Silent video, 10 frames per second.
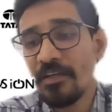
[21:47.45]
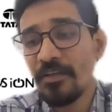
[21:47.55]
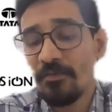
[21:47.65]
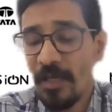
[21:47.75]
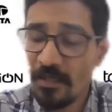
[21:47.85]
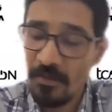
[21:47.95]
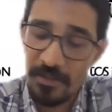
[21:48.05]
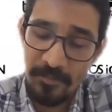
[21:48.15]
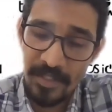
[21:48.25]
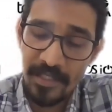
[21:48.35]

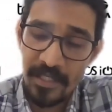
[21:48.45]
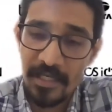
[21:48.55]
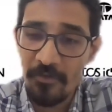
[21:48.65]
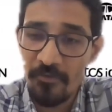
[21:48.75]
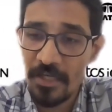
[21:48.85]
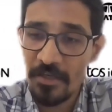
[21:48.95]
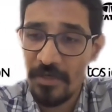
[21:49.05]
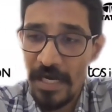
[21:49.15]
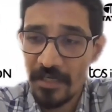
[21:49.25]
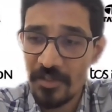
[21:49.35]
immediately what it
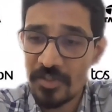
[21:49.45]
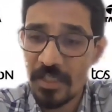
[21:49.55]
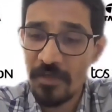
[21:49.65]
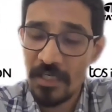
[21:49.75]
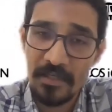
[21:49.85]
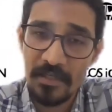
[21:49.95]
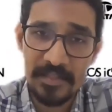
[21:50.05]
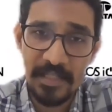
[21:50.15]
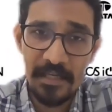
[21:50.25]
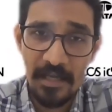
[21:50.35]
will
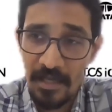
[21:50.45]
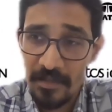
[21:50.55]
seek,